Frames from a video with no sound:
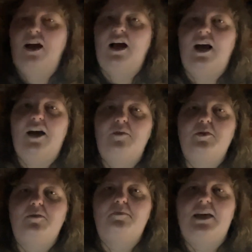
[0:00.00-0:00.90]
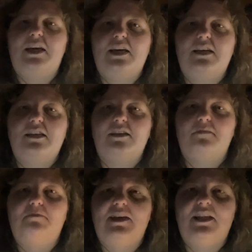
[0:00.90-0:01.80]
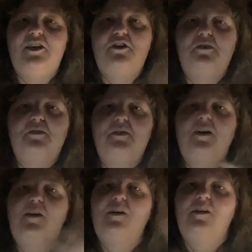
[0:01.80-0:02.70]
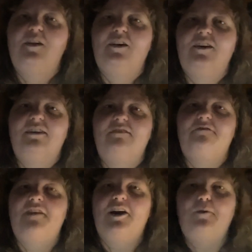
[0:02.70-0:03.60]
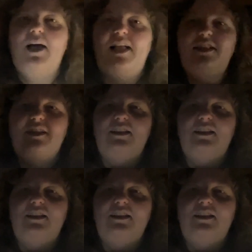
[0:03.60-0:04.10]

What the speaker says: I will be bidding you farewell.